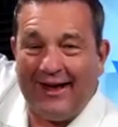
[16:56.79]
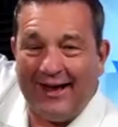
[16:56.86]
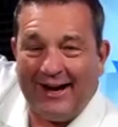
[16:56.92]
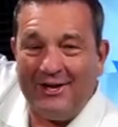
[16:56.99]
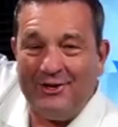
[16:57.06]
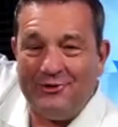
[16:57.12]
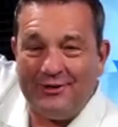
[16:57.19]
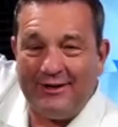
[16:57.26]
I
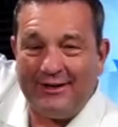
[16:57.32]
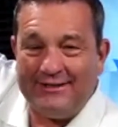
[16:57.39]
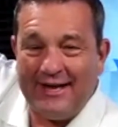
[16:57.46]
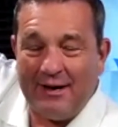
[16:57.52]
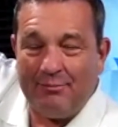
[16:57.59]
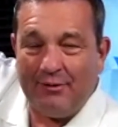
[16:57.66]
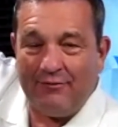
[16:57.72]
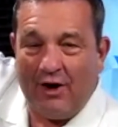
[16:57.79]
use an
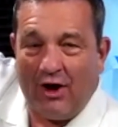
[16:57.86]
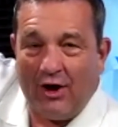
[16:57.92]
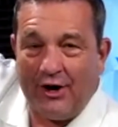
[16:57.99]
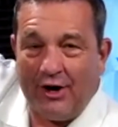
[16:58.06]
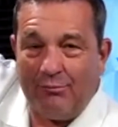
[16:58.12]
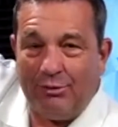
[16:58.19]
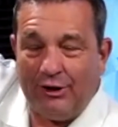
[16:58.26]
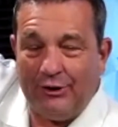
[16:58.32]
example of a hot air
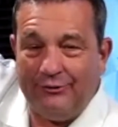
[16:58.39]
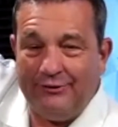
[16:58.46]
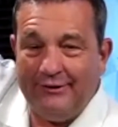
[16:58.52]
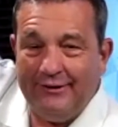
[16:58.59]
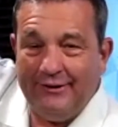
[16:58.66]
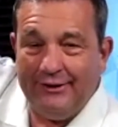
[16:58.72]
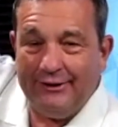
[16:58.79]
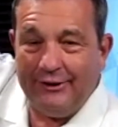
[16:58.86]
balloon
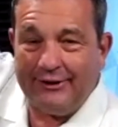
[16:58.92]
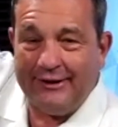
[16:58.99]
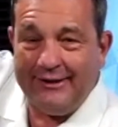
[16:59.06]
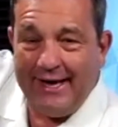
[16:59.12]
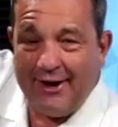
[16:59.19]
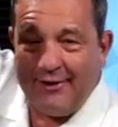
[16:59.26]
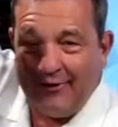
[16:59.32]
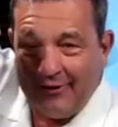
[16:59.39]
looking
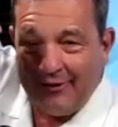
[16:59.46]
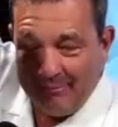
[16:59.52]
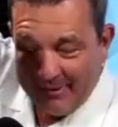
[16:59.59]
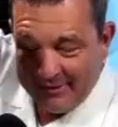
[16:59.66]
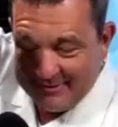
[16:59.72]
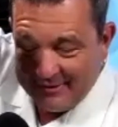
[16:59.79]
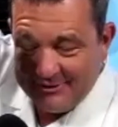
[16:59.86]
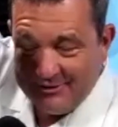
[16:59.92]
down on the
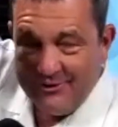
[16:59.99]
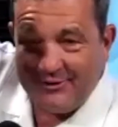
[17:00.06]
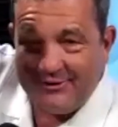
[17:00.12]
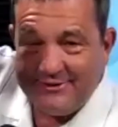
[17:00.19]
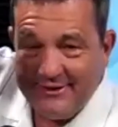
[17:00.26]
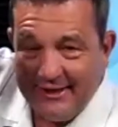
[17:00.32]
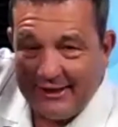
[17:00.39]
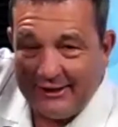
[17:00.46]
business. You can
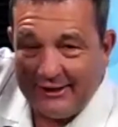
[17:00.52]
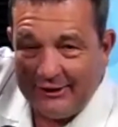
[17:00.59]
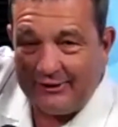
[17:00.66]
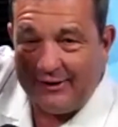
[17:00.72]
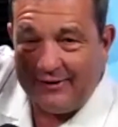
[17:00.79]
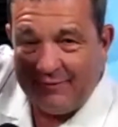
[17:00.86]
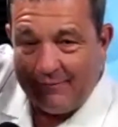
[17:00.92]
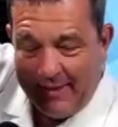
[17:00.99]
see it clearly
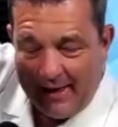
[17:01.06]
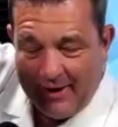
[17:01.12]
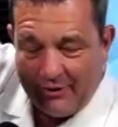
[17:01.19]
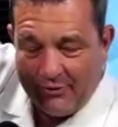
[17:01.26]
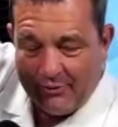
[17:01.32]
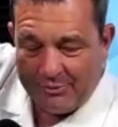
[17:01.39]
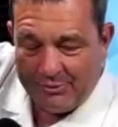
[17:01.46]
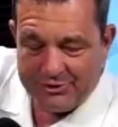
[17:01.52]
from that other
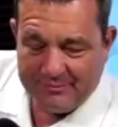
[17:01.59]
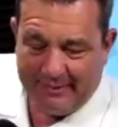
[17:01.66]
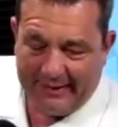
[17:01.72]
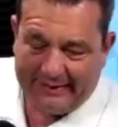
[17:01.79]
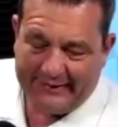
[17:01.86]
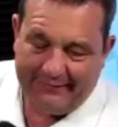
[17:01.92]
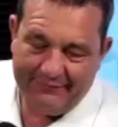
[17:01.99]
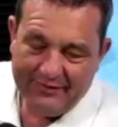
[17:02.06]
perspective.